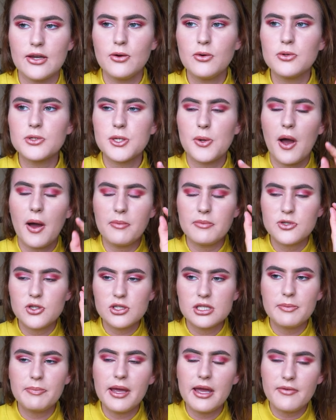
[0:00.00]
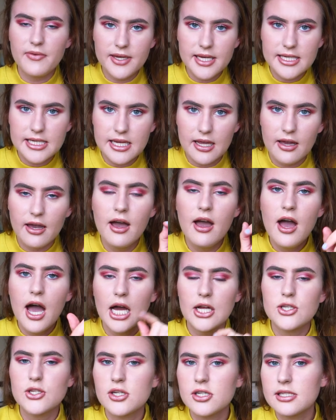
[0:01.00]
And also, I'm just a bit of an idiot.
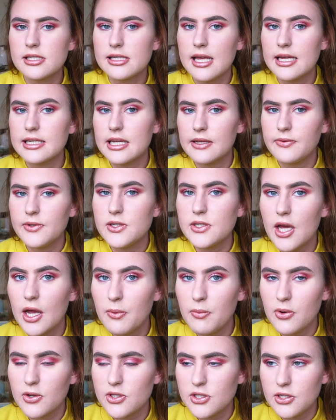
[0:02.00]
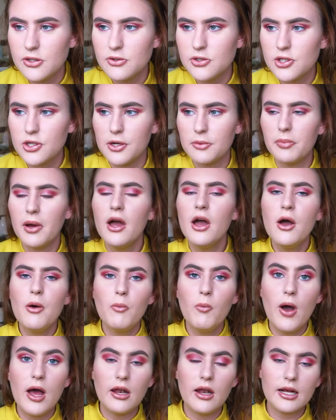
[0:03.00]
I just said if you don't watch YouTube.
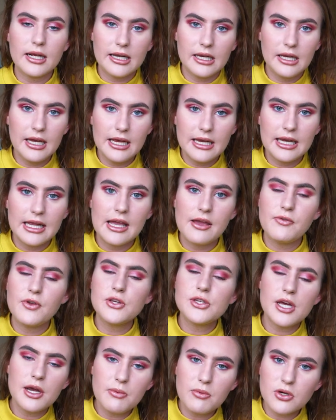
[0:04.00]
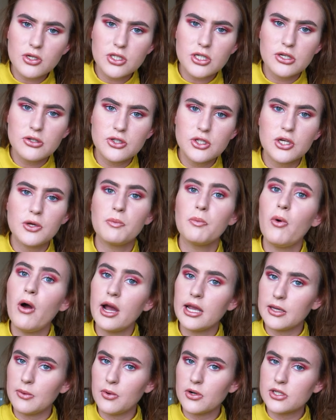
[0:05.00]
Well, clearly, if you don't watch YouTube,
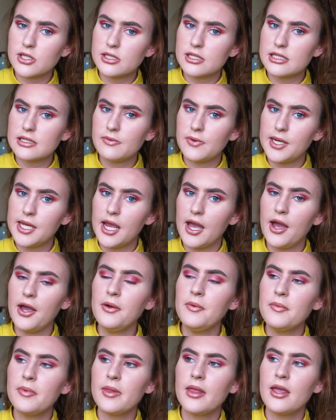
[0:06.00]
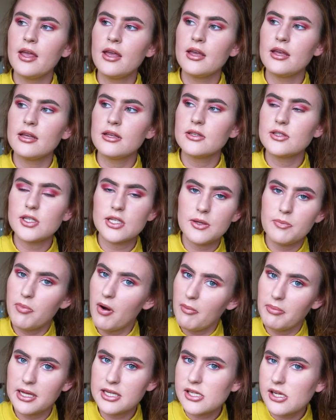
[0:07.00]
why are you watching this video? So you
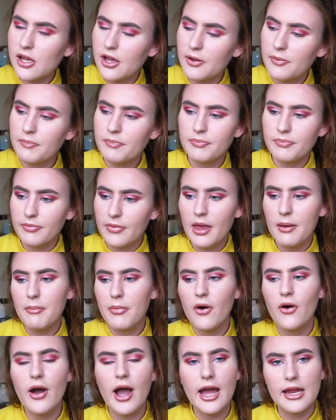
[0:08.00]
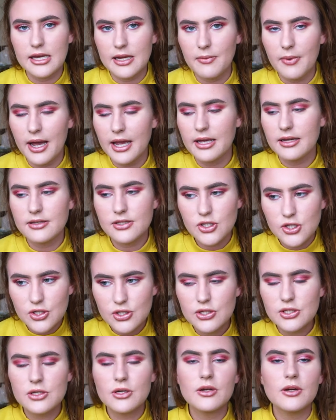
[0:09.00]
probably do. But anyway,
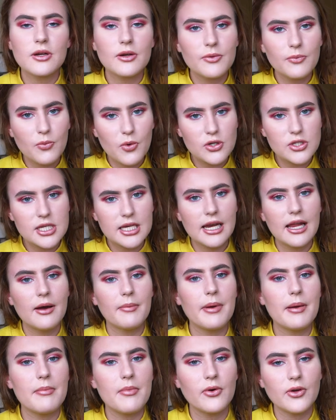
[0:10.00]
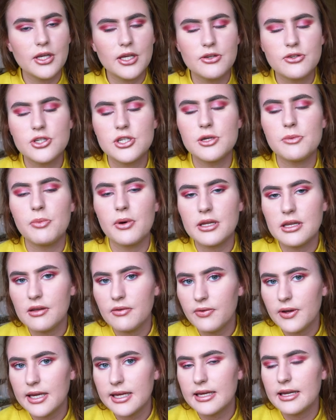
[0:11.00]
just watch a little bit more YouTube when
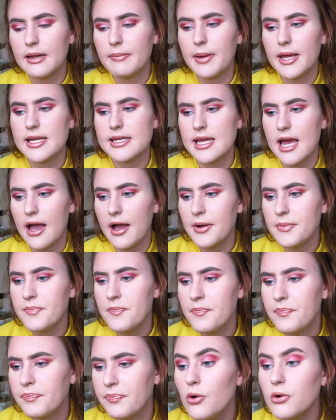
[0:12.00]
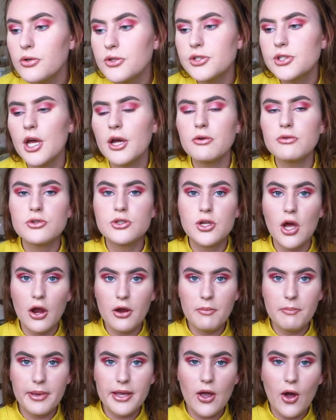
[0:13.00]
you're feeling a bit down. Also,
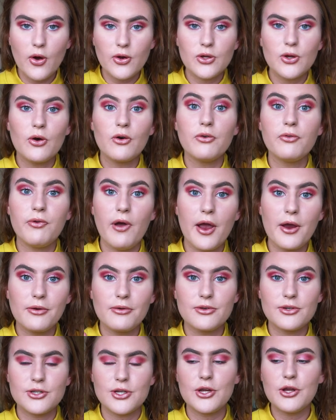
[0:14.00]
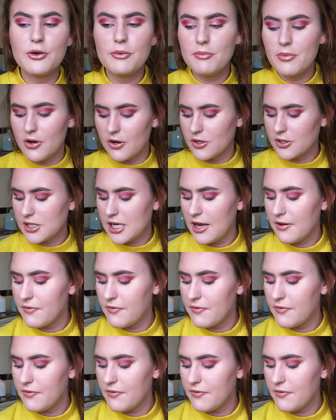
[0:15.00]
don't be on your phone too much.